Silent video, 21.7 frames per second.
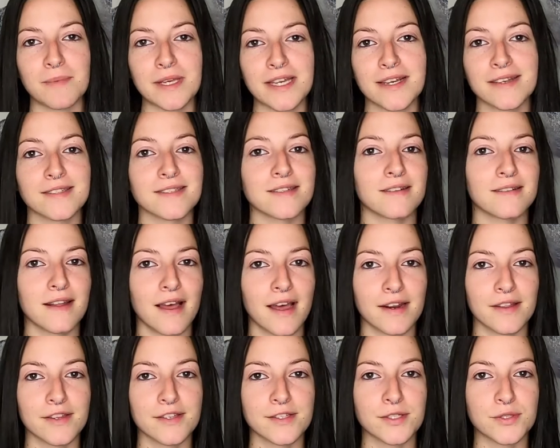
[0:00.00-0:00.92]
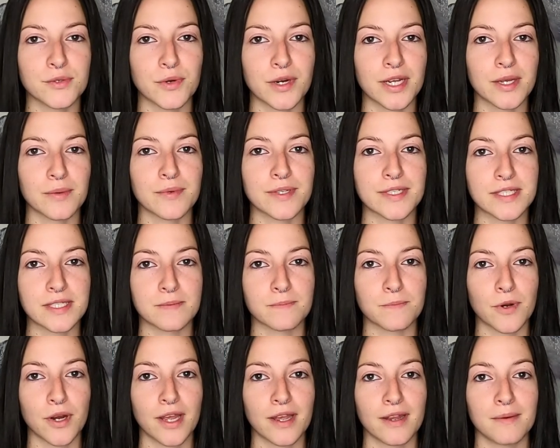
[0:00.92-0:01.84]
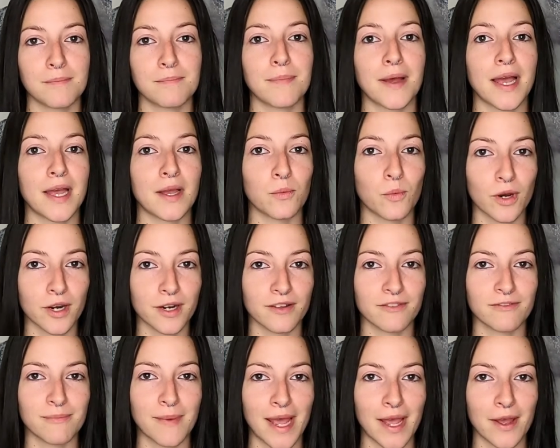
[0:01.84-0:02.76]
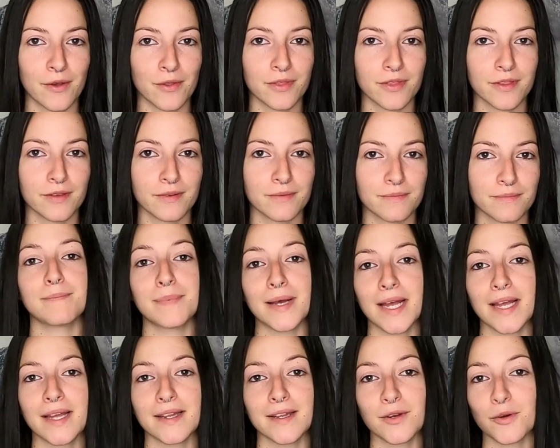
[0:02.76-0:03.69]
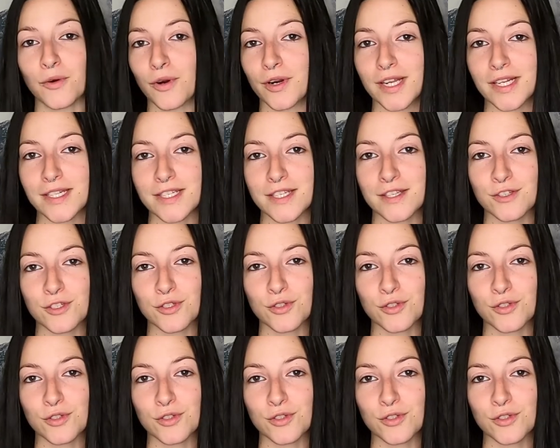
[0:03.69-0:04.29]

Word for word: because a lot of the story was spread by word of mouth. But according to the